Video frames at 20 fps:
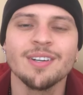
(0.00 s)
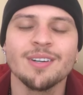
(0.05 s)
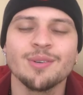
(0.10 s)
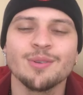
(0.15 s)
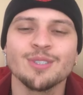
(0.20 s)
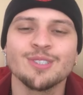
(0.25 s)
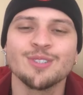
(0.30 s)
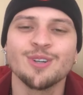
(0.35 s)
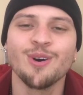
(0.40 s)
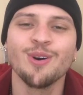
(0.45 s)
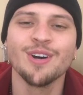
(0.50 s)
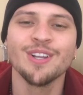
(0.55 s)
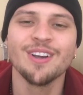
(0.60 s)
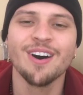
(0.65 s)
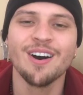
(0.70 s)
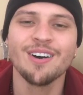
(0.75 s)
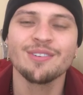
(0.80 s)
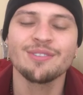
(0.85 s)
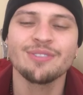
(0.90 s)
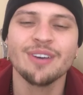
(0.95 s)
What's going
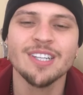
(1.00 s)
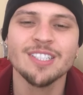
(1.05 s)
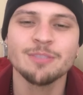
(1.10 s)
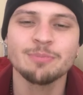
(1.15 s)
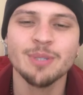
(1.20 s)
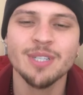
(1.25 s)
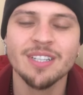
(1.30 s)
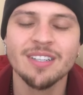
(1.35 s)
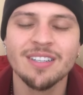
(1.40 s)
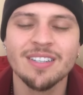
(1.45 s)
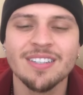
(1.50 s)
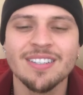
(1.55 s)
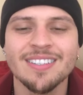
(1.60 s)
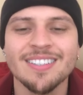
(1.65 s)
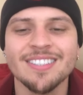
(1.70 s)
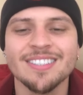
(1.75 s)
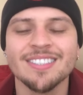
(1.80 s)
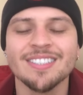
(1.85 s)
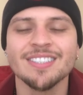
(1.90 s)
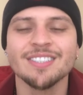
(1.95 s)
on, Facebook?
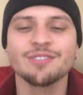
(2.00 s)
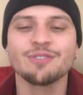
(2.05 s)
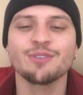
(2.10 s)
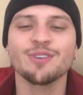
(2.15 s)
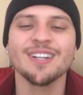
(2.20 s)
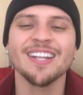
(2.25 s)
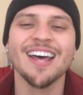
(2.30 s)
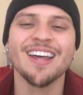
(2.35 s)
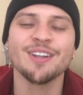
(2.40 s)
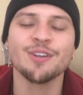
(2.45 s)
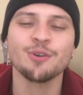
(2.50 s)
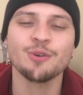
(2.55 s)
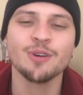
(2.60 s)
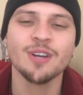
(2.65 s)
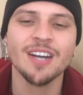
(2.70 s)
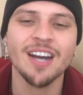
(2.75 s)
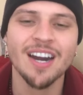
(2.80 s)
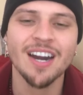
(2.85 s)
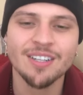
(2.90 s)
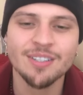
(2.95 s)
This is Fernando
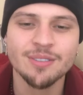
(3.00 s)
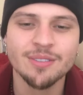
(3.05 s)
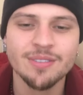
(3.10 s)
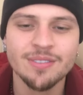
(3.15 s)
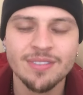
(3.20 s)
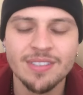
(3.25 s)
Caro,